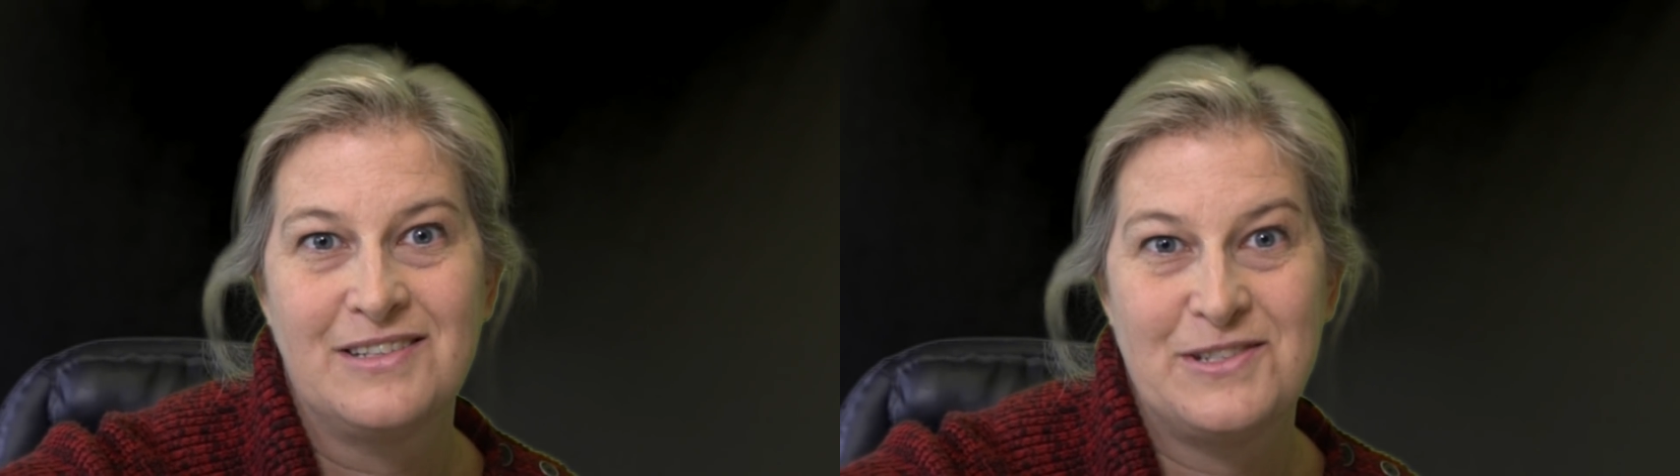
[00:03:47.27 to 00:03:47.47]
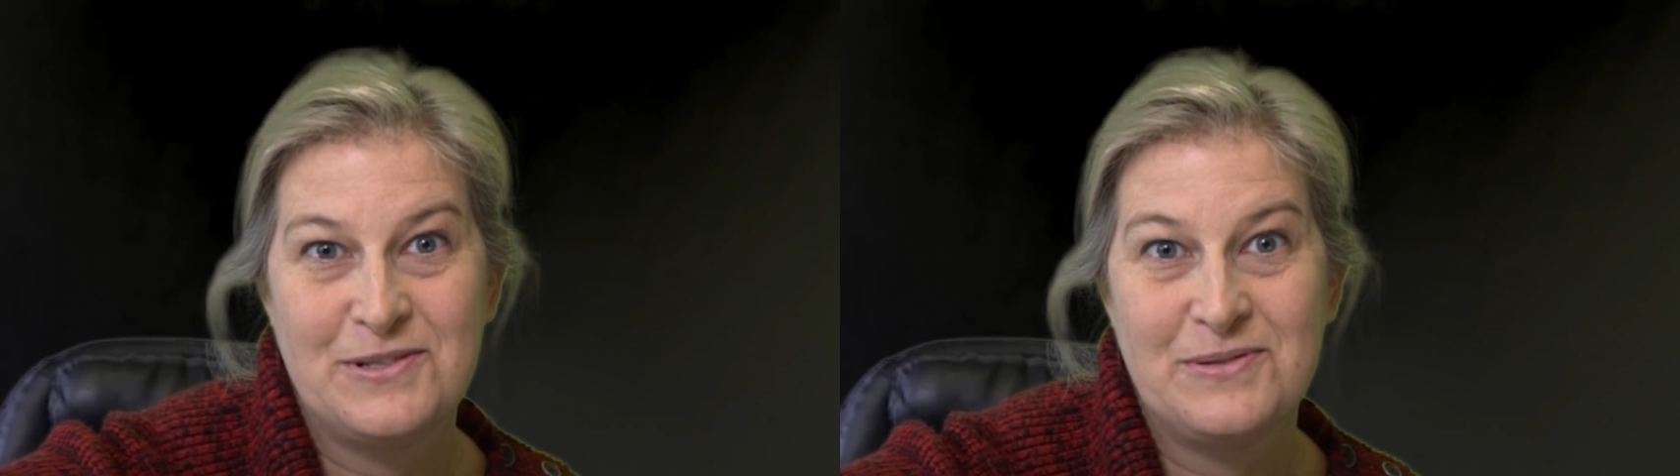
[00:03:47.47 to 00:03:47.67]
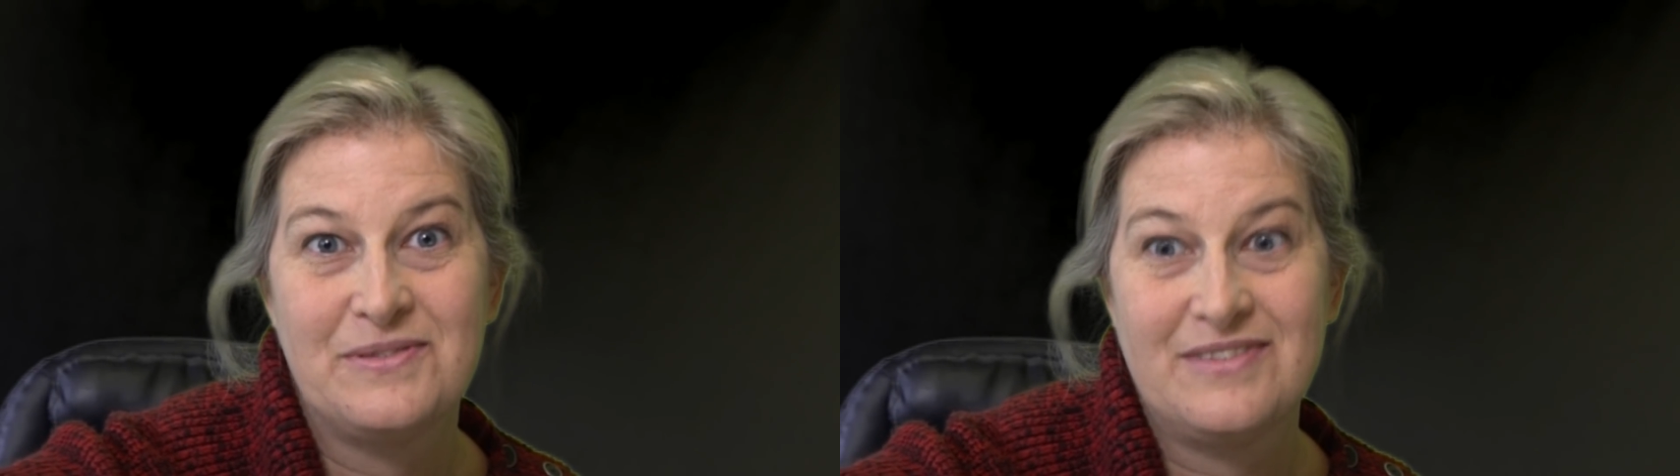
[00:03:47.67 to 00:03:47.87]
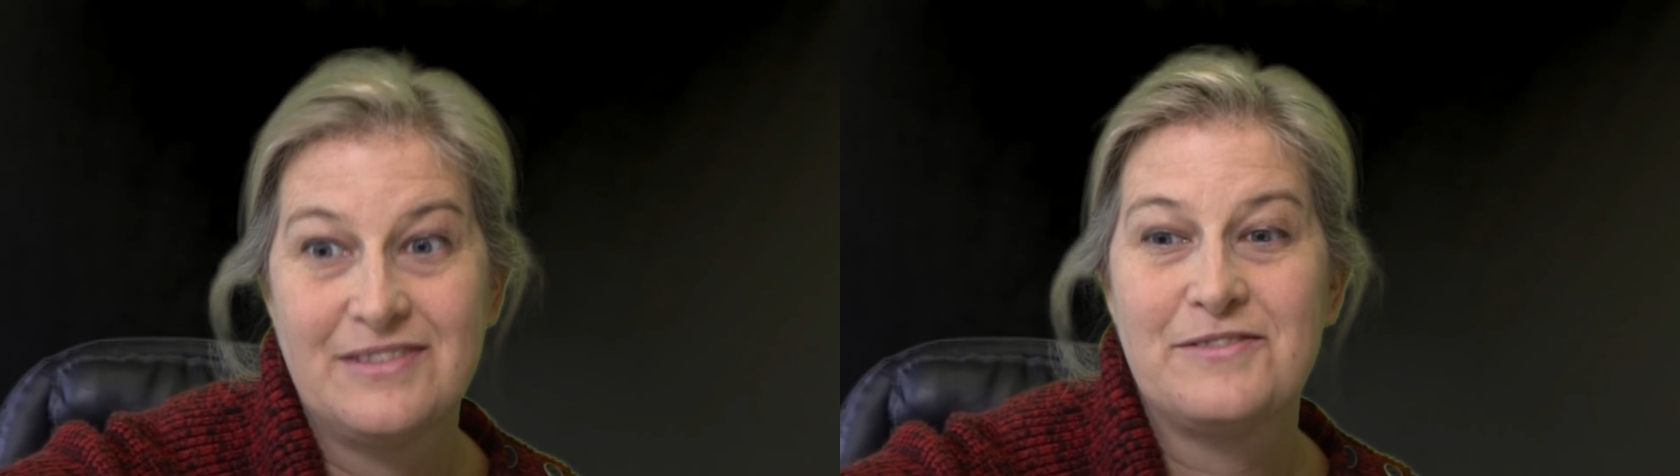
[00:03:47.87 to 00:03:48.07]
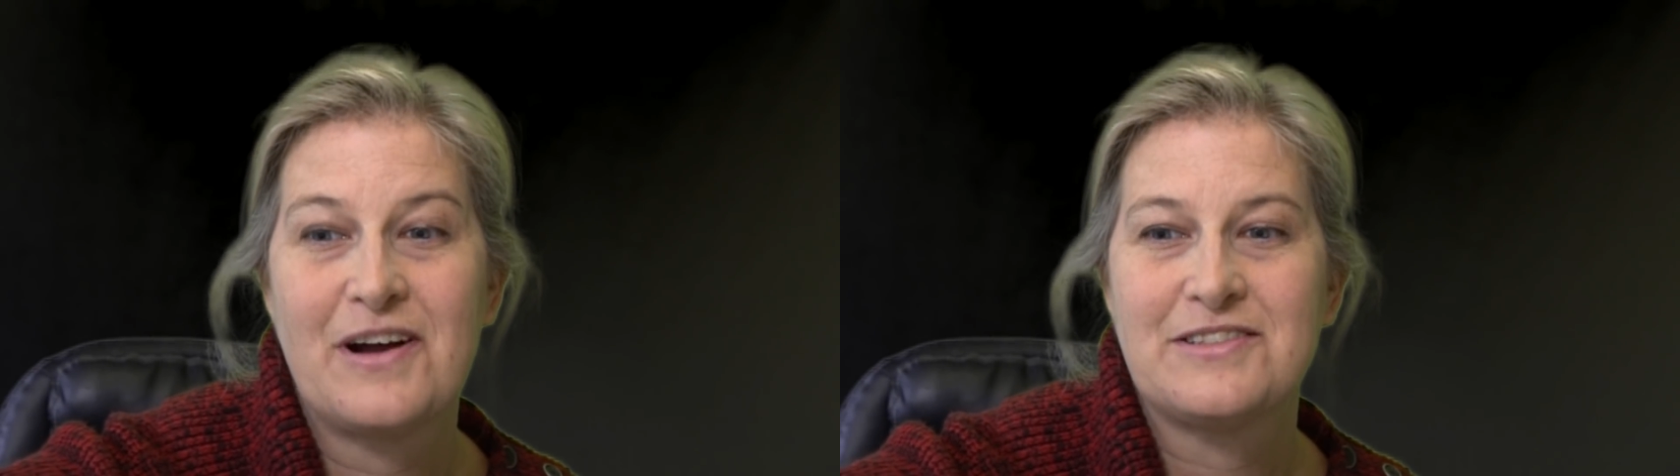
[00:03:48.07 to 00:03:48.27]
to
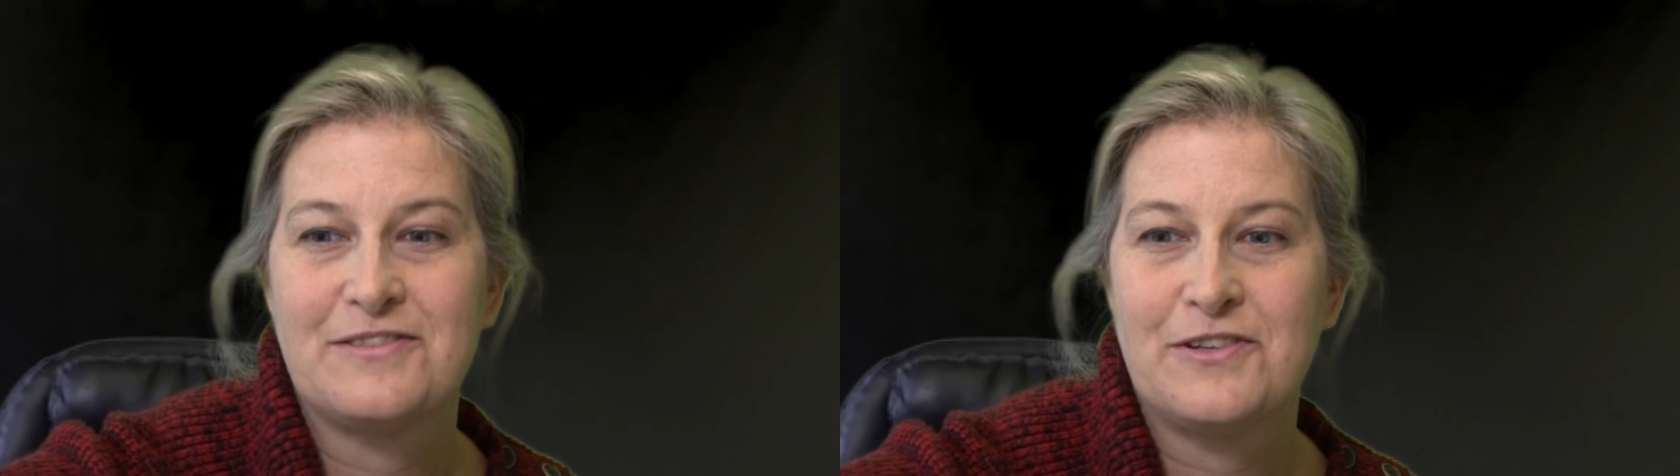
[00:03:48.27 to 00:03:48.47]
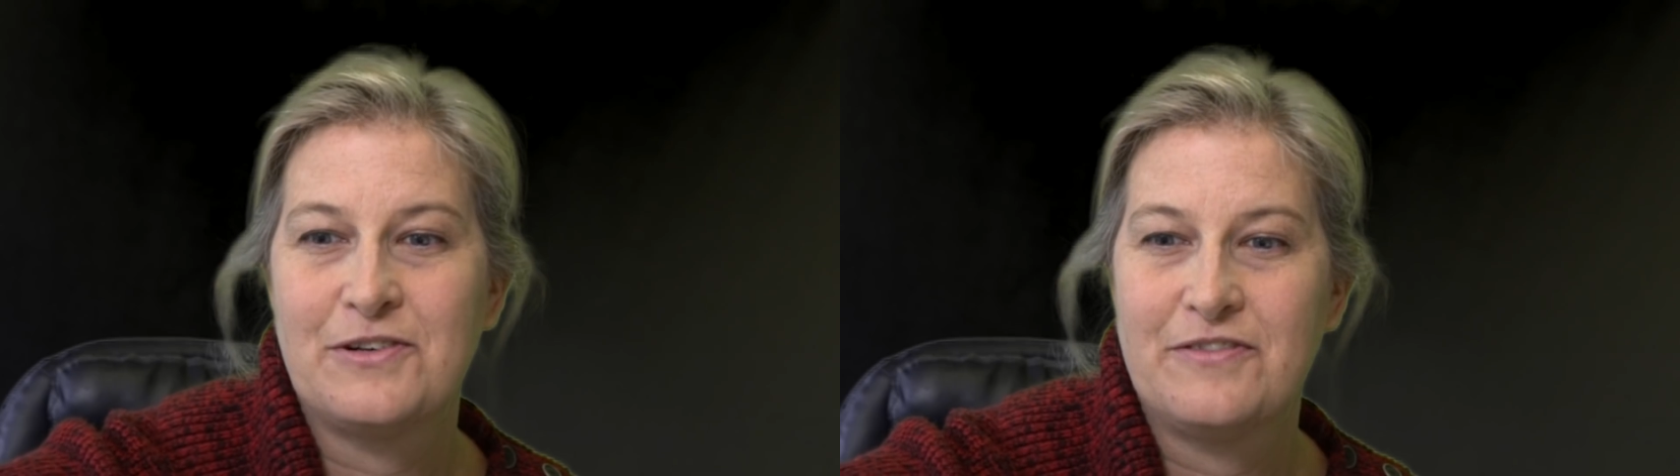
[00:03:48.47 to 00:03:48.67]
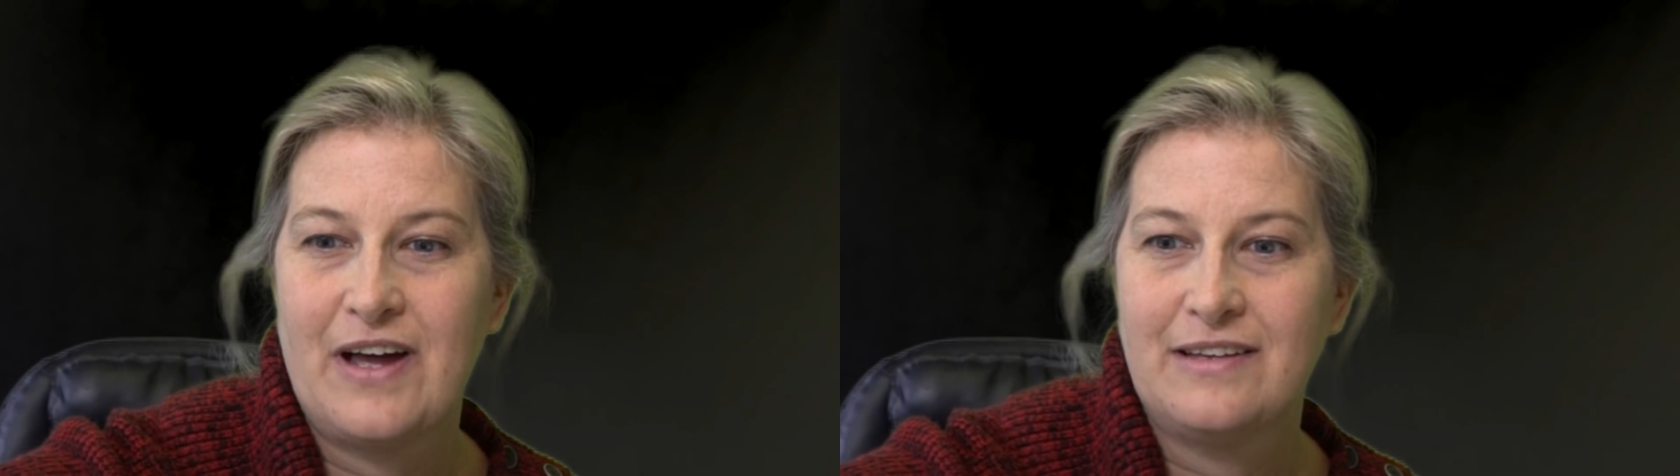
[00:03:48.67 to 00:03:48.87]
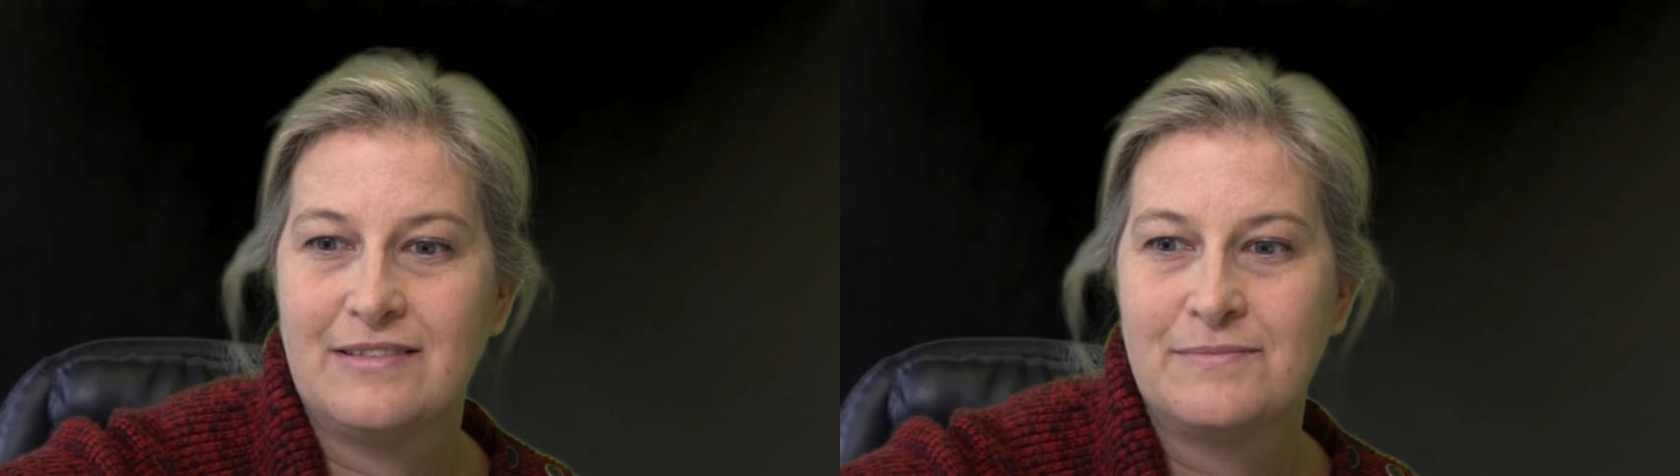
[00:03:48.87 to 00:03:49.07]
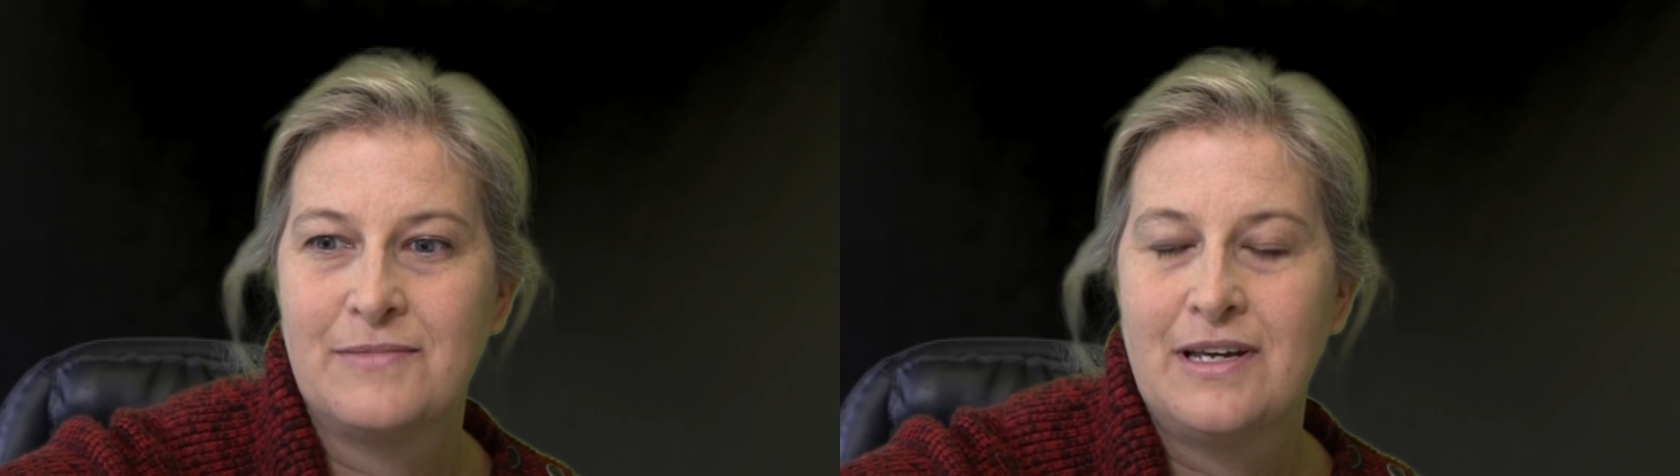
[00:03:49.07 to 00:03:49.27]
the rest of your
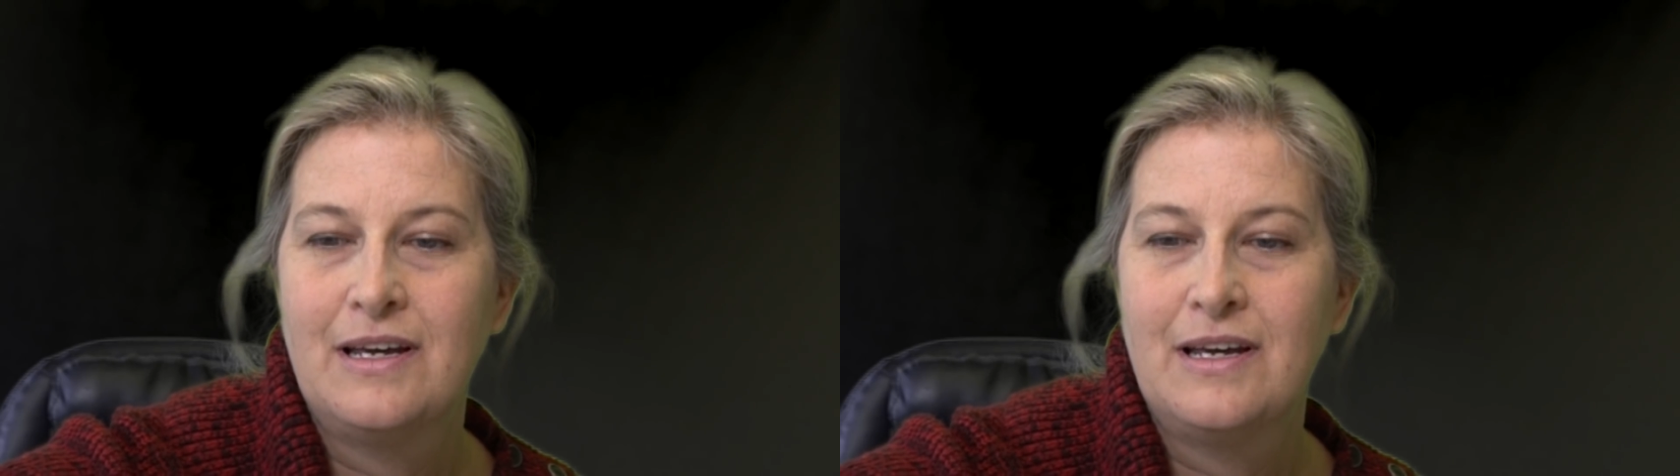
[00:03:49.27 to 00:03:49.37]
device.